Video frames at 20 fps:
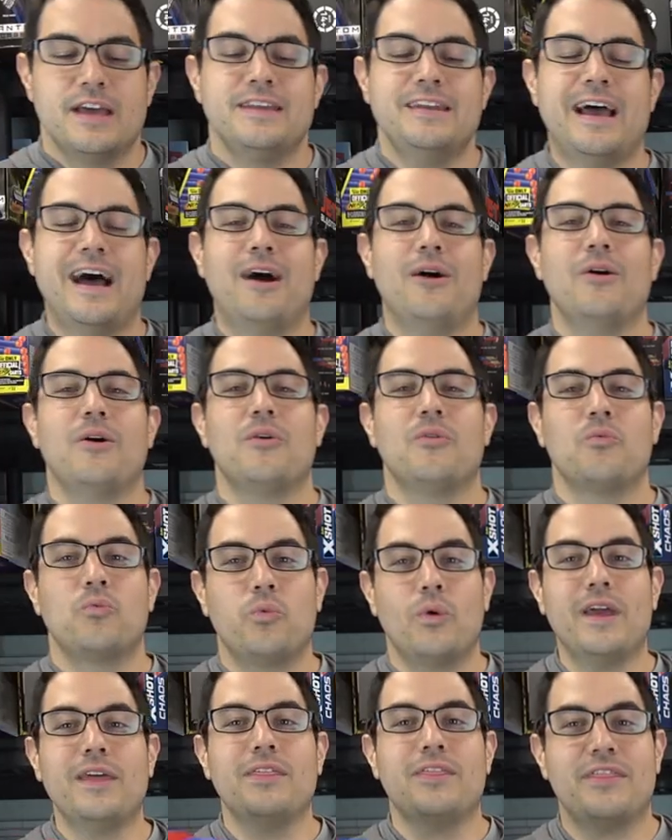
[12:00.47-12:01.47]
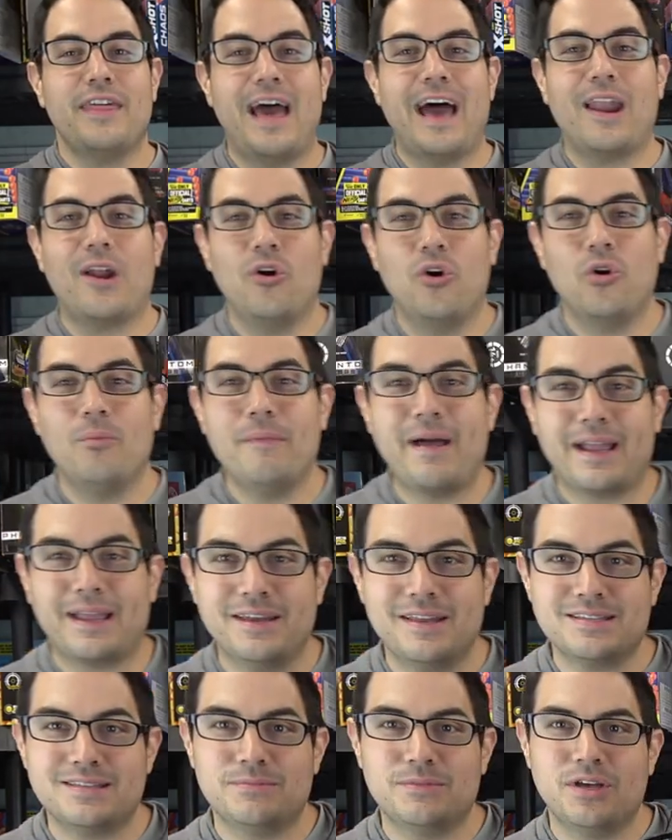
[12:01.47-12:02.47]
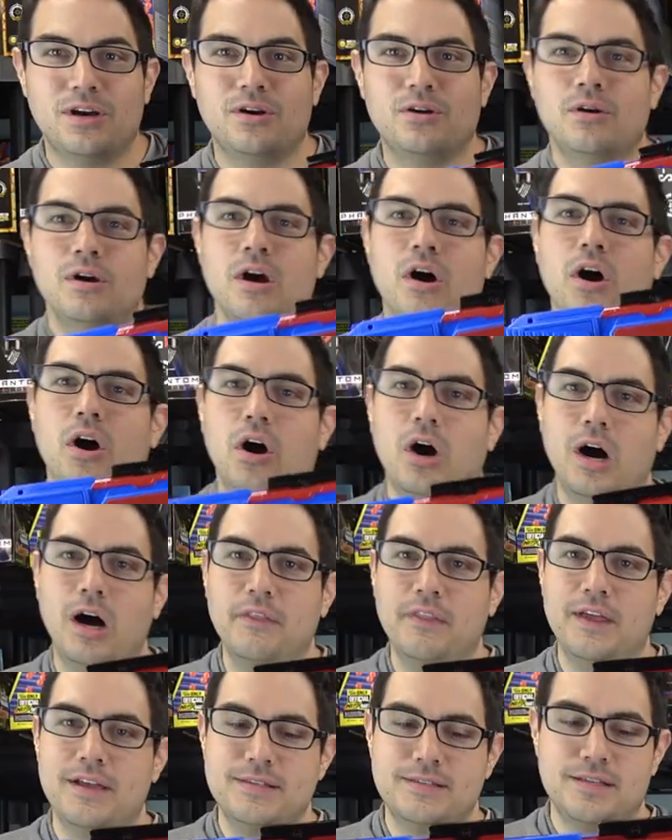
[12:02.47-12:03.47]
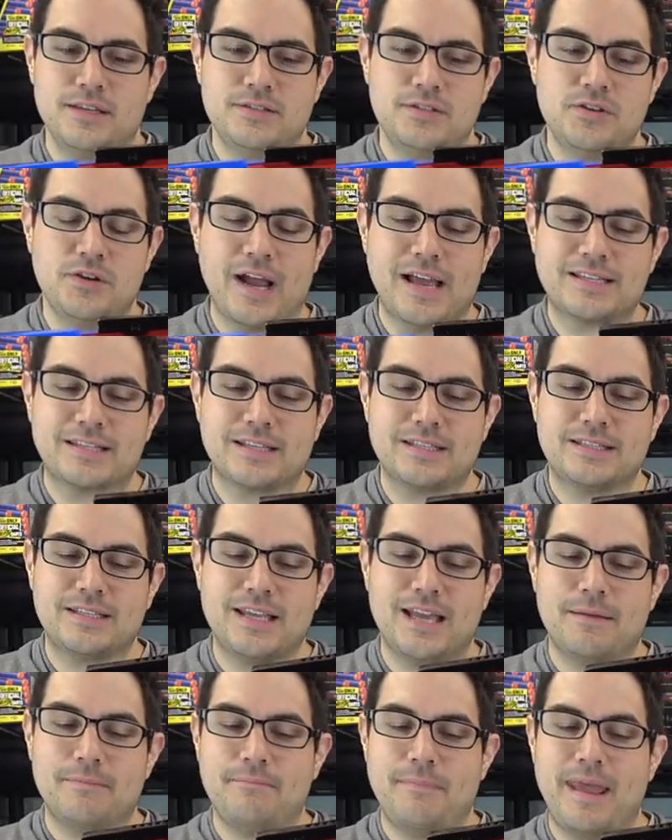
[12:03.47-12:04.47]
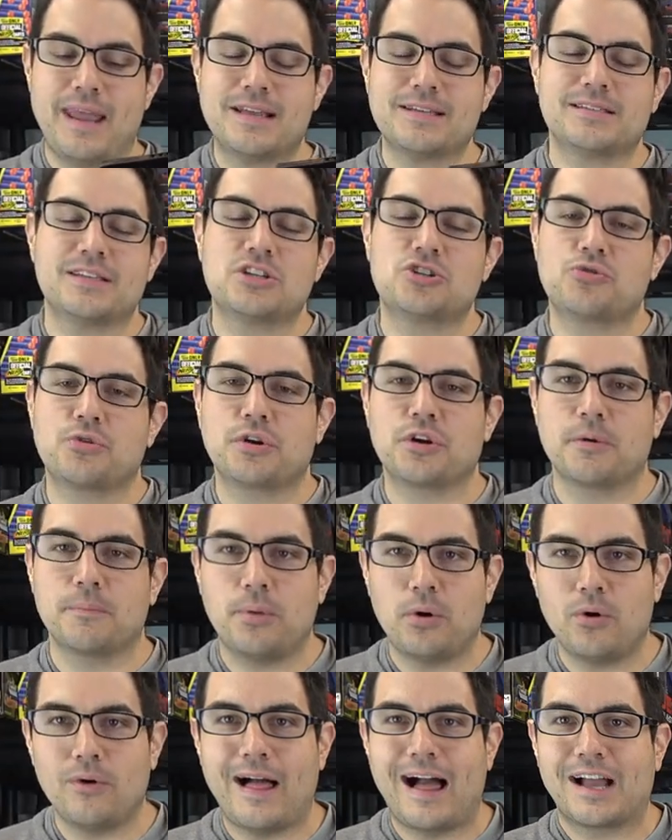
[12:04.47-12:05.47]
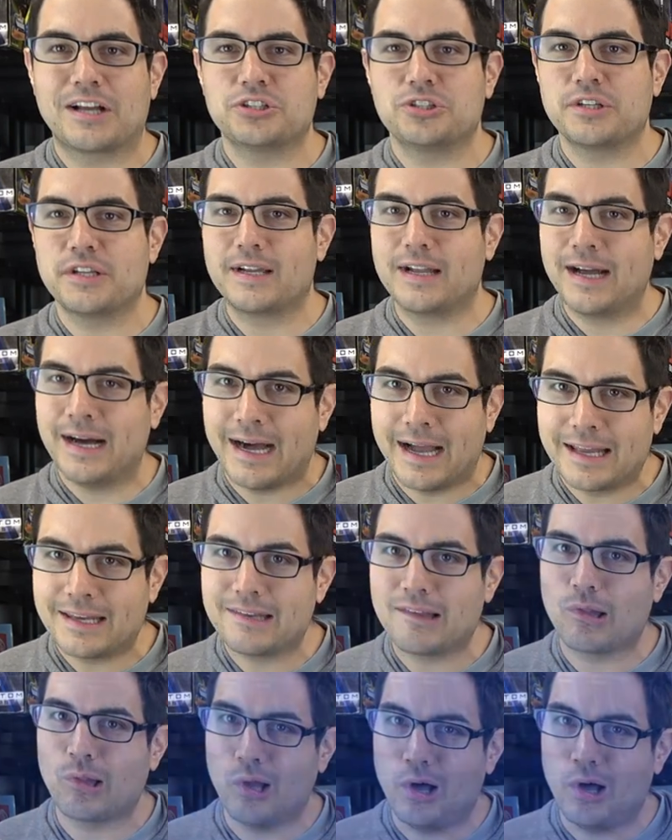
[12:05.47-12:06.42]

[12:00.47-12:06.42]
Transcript: Now, with that whole mechanism, though, on this, as you guys can see, it makes the trigger pull actually kind of